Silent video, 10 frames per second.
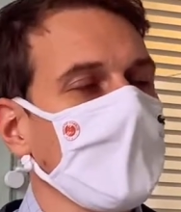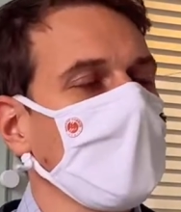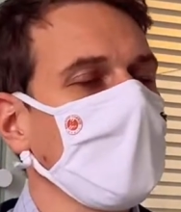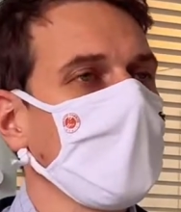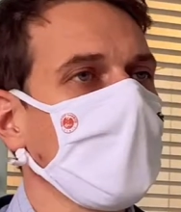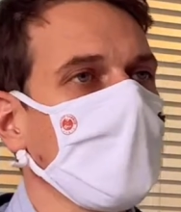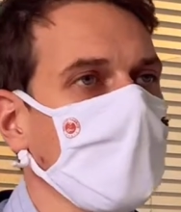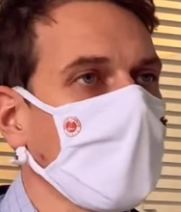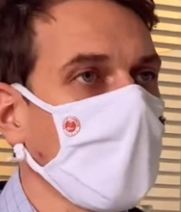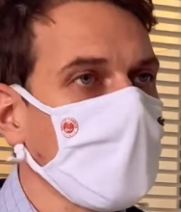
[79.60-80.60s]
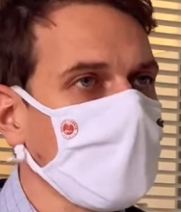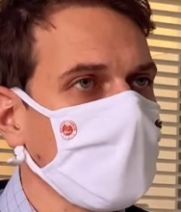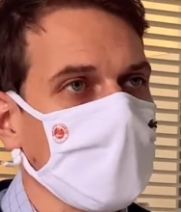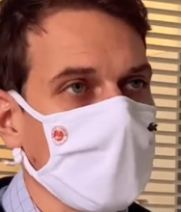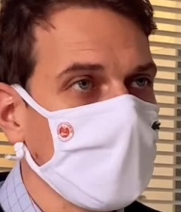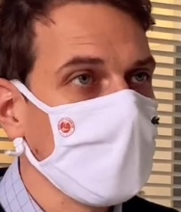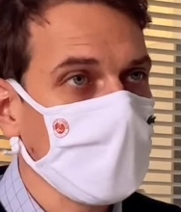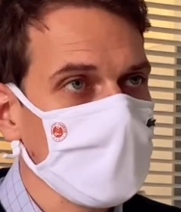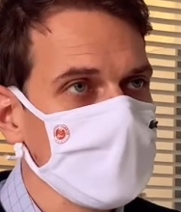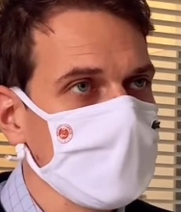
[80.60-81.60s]
of the
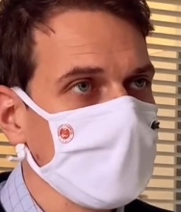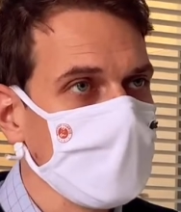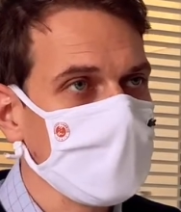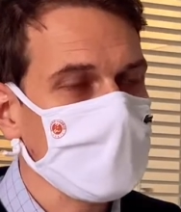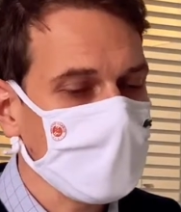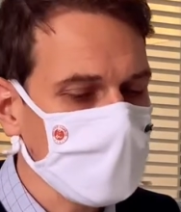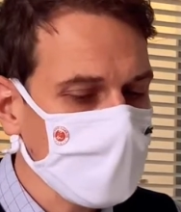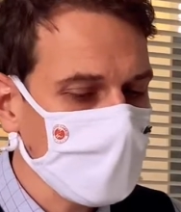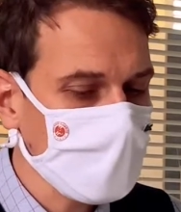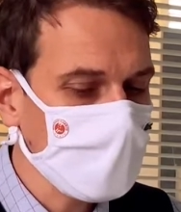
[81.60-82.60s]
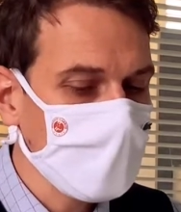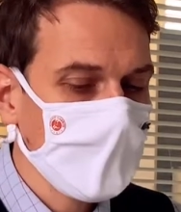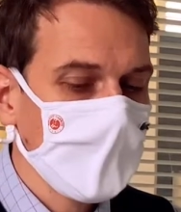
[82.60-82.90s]
language that you're studying,